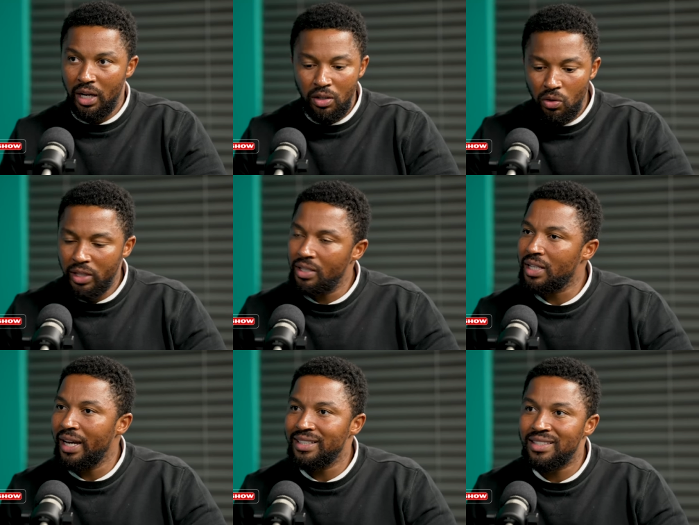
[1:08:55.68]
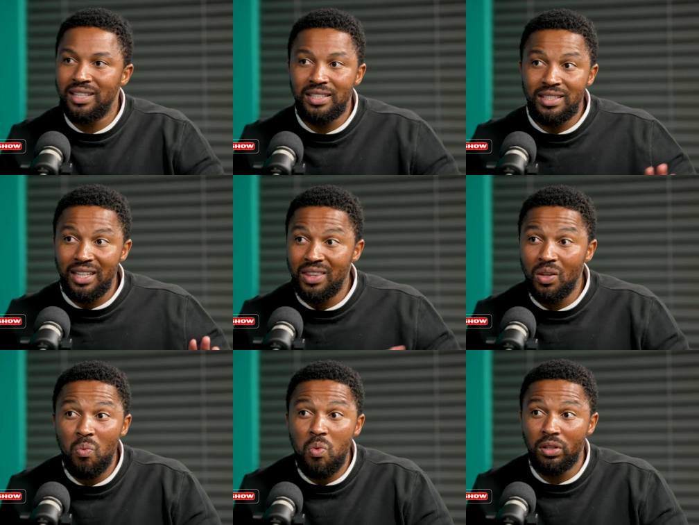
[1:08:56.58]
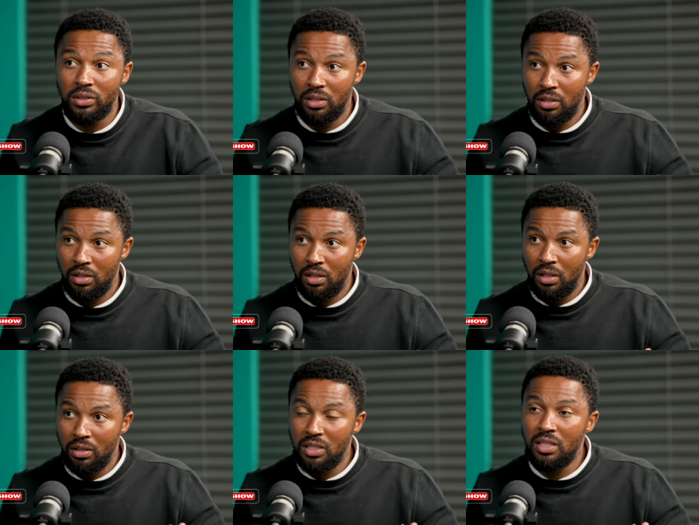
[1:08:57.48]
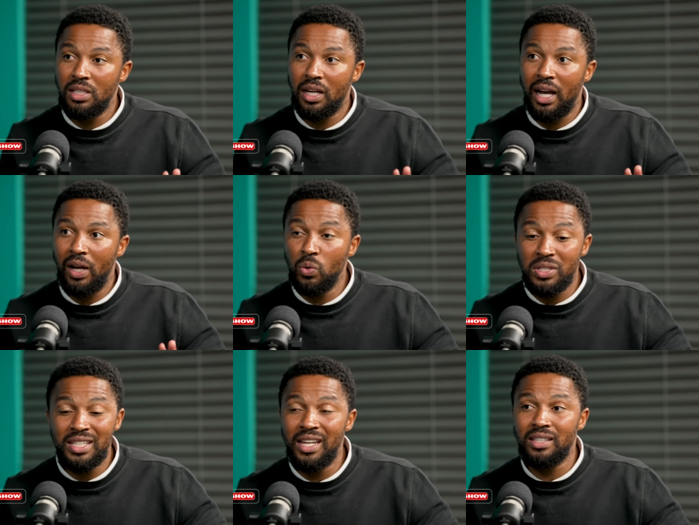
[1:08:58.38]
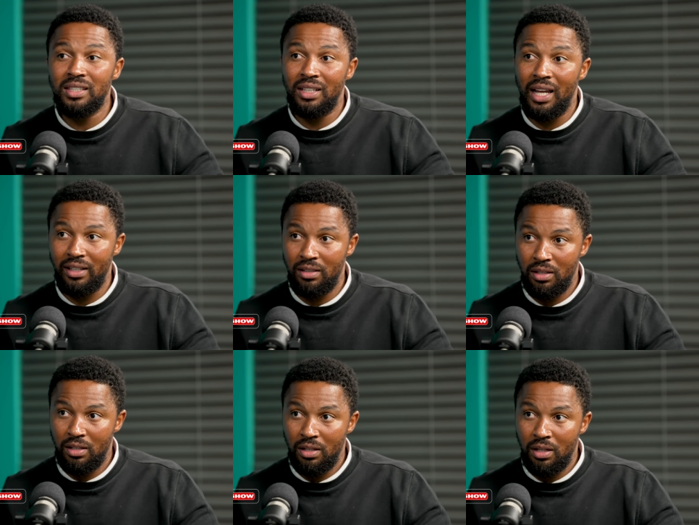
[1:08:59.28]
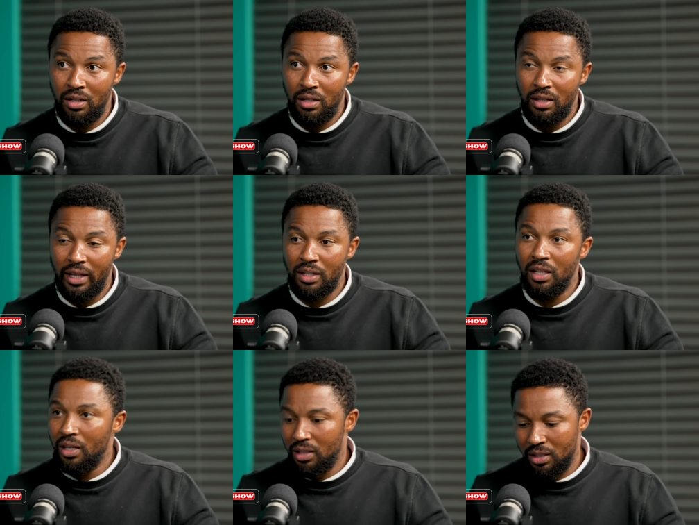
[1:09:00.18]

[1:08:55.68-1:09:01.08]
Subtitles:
I didn't know that this guy exists in the world. This is a guy who's next in line. Like,